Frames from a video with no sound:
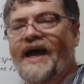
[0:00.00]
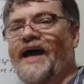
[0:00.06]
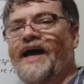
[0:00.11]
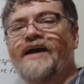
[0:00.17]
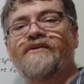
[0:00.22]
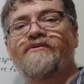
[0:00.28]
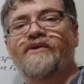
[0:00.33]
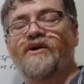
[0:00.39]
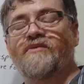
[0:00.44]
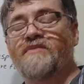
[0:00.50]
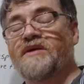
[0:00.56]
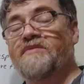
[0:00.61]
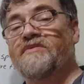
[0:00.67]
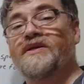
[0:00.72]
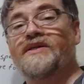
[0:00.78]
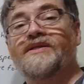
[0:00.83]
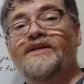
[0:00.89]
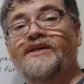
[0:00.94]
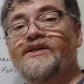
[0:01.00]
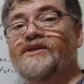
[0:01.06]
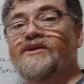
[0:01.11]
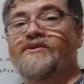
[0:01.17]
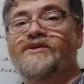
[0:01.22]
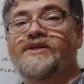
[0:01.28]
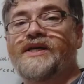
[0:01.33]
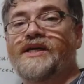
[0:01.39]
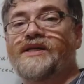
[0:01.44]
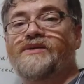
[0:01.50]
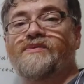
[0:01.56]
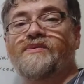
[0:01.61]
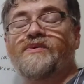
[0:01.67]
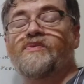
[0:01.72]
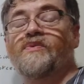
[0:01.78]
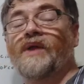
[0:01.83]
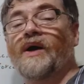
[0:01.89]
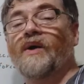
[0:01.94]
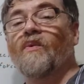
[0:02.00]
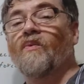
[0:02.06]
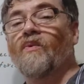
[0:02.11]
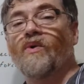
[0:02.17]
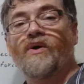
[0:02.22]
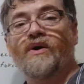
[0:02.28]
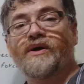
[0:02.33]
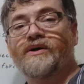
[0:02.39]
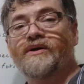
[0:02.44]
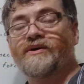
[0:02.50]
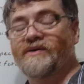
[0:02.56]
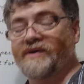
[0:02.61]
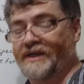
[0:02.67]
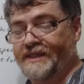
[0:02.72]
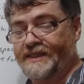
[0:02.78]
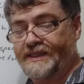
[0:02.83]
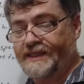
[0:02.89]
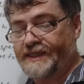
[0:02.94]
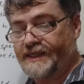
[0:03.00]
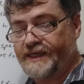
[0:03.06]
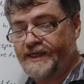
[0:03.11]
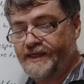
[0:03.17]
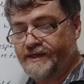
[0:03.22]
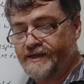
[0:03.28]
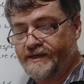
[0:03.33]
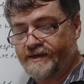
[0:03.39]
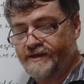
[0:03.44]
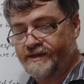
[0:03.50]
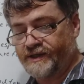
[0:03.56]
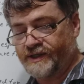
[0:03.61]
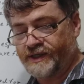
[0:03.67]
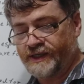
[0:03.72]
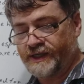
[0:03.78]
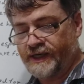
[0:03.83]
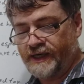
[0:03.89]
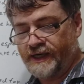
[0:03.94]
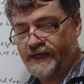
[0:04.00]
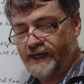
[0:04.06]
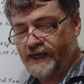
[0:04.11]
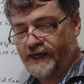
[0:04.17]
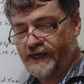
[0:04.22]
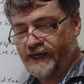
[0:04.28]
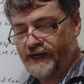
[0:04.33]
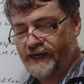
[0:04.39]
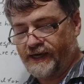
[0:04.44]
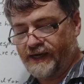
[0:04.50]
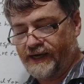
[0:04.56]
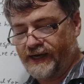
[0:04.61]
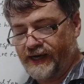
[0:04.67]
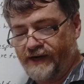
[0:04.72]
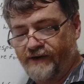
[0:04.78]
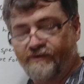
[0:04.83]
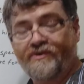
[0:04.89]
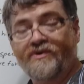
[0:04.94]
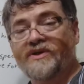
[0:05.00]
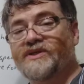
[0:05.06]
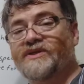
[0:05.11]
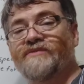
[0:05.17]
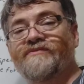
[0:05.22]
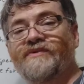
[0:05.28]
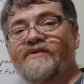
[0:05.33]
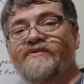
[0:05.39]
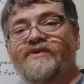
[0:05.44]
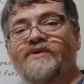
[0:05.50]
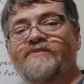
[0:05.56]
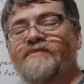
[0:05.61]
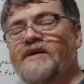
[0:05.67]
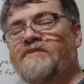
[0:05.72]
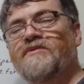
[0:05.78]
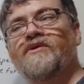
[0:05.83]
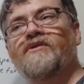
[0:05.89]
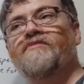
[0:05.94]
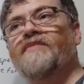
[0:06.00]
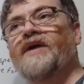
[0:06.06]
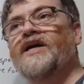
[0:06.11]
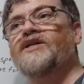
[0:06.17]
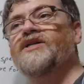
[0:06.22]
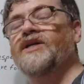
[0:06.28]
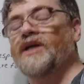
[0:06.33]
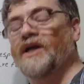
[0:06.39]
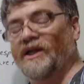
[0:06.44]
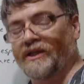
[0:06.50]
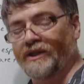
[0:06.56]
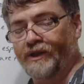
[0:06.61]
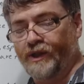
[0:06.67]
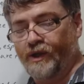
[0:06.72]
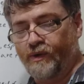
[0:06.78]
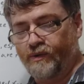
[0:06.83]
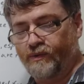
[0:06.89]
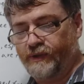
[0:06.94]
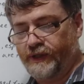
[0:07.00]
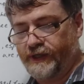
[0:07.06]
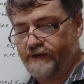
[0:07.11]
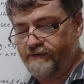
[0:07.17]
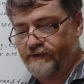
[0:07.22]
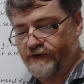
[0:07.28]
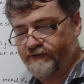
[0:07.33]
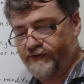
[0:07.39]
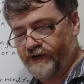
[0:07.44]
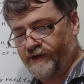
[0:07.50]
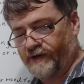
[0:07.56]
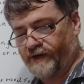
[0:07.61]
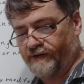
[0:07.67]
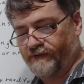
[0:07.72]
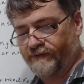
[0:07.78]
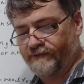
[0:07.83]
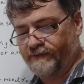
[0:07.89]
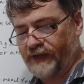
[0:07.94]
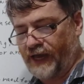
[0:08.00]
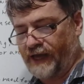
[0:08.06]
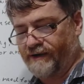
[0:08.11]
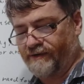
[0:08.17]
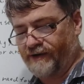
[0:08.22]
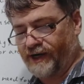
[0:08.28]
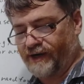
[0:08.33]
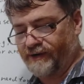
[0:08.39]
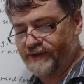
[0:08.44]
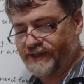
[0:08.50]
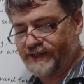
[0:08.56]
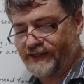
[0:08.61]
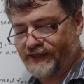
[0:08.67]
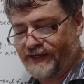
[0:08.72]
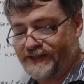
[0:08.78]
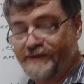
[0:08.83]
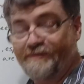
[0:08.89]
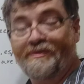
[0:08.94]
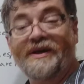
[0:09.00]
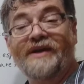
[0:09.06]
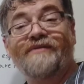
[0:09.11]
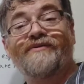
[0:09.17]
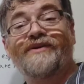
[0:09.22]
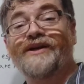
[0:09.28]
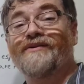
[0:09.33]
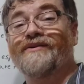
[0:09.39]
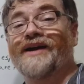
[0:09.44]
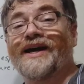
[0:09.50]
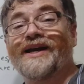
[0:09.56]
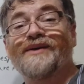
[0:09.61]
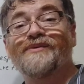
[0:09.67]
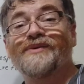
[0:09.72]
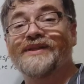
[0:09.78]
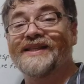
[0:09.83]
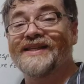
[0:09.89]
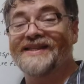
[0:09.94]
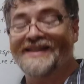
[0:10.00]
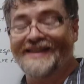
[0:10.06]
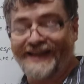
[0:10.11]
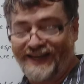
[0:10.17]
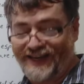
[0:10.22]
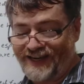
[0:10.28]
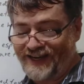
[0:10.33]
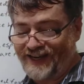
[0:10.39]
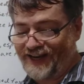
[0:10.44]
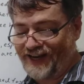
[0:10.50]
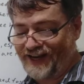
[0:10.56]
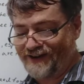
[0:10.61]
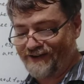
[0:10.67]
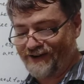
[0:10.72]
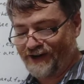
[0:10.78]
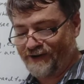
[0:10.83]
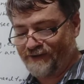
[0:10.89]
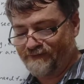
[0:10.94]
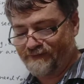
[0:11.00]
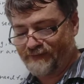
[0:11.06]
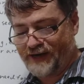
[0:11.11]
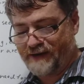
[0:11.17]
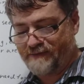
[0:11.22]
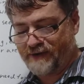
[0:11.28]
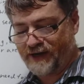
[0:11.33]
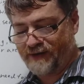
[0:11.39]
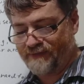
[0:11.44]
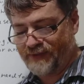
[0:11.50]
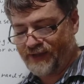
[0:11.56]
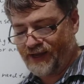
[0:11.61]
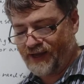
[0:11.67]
I don't know. Maybe it's in association with like water and tears. Uh, and of course, the river. Maybe you're imagining a lonely river. I don't know. Is it is it being reunited with the sea? I don't know. Maybe.